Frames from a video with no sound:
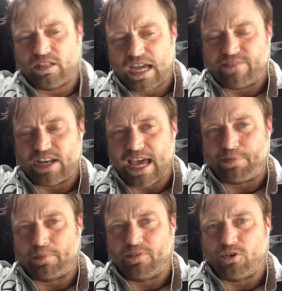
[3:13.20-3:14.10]
haven't
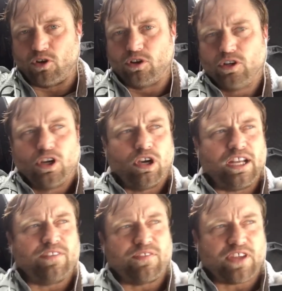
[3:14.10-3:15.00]
happened before, and
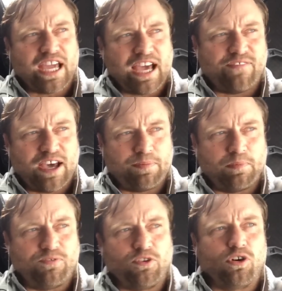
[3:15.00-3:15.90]
even if they have happened
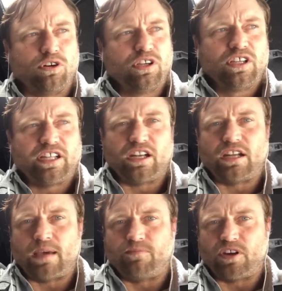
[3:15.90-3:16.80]
before, they don't
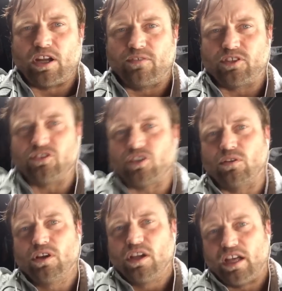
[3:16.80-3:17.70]
happen very often. So
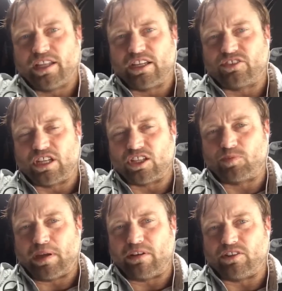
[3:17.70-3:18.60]
I think it's an
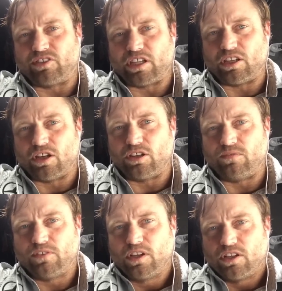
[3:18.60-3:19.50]
experience thing.
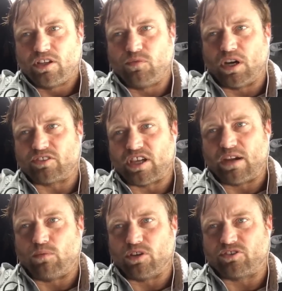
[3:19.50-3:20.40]
You've worked
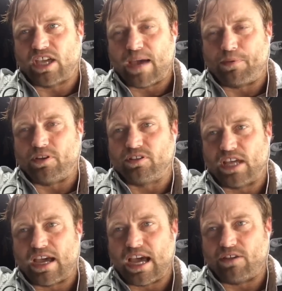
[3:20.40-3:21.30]
out what's happened,
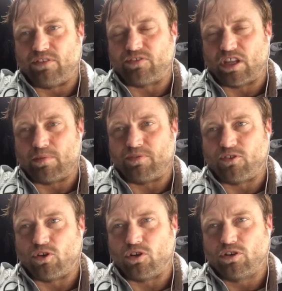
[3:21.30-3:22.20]
how you've done it
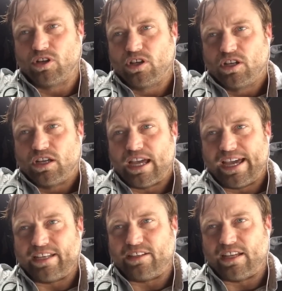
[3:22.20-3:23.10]
before,
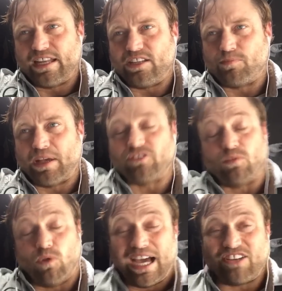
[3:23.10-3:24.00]
and it depends
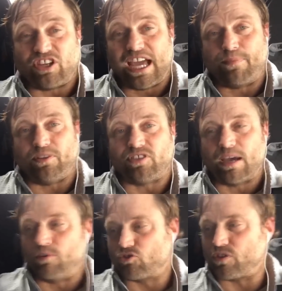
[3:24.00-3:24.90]
on what actually happens.
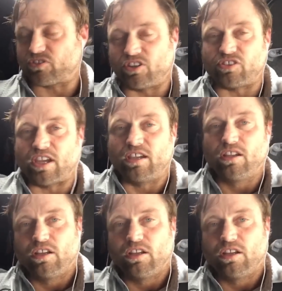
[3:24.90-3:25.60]
How much risk is there?